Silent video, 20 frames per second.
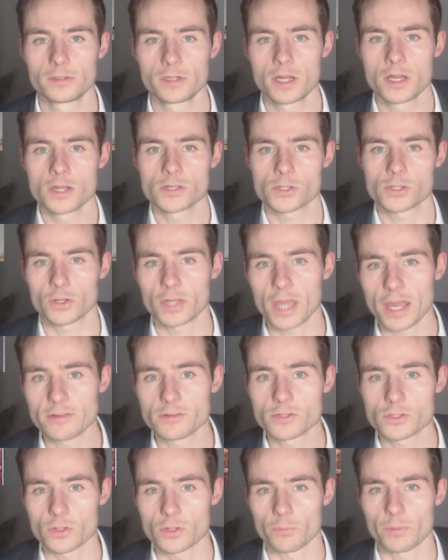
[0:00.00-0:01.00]
So
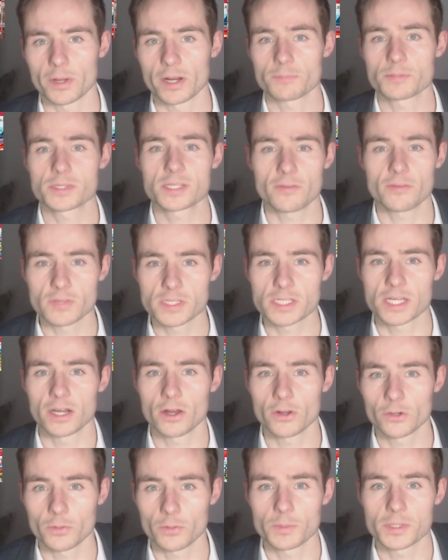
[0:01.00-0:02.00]
GameStop went up
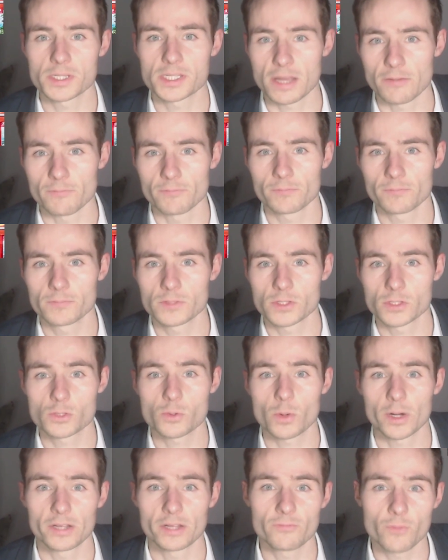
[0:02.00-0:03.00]
1,700% to
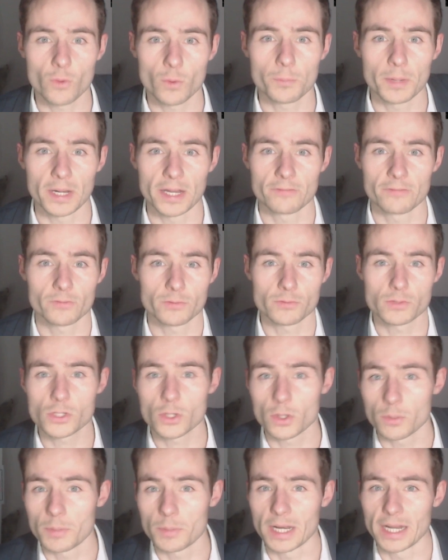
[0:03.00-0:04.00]
24 billion from
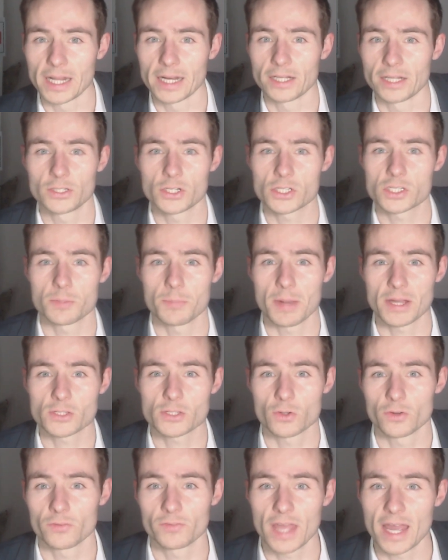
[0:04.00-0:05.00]
2 billion in just a
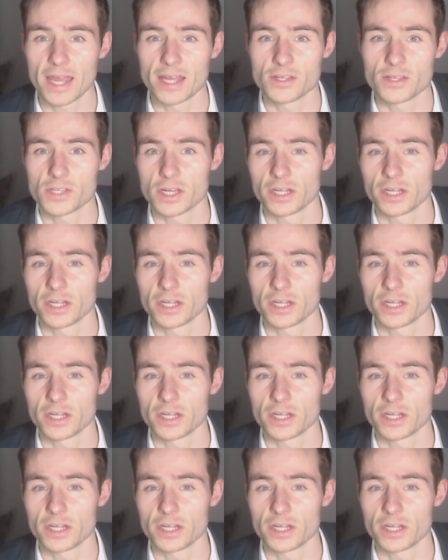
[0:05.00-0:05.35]
matter of days.